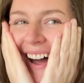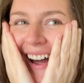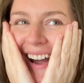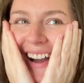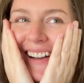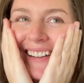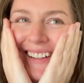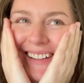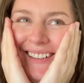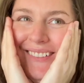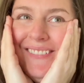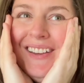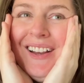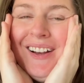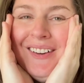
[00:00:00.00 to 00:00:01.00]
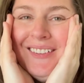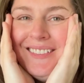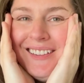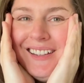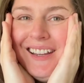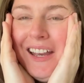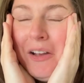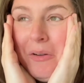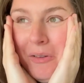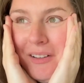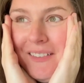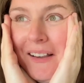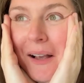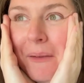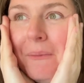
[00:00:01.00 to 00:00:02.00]
I need to be cozy at all
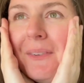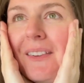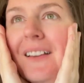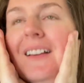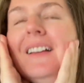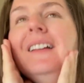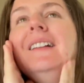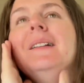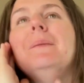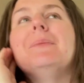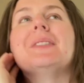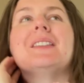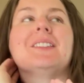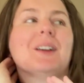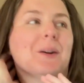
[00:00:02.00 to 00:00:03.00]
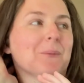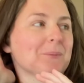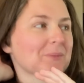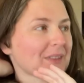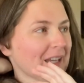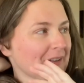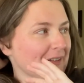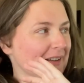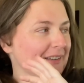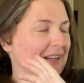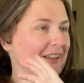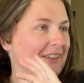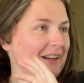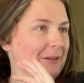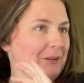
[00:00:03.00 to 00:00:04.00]
times. So anyways,
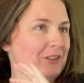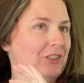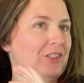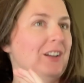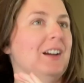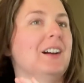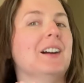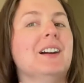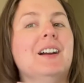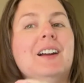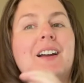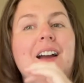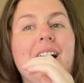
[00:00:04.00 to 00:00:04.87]
I thought I would share.